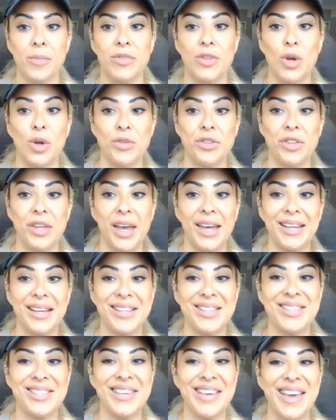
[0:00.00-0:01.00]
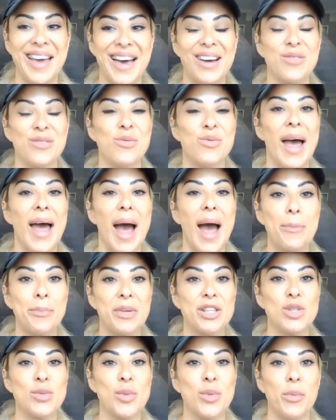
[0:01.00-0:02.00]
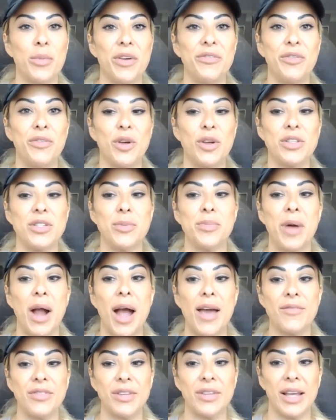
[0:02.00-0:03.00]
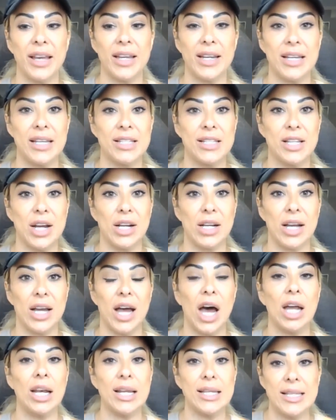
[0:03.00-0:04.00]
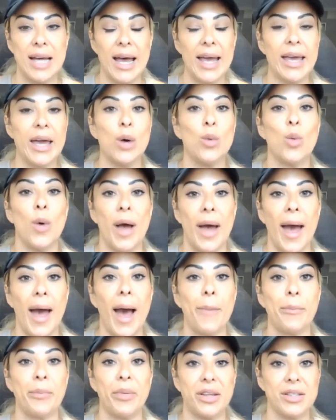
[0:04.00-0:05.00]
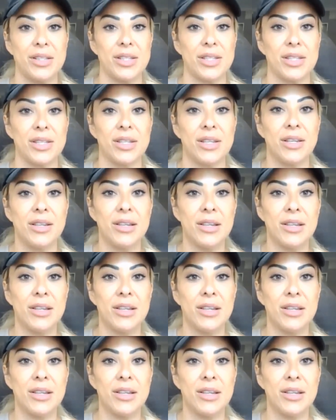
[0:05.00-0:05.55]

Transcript: No thanks. Yeah. What happens when we feel deprived, ladies, on a diet? What happens?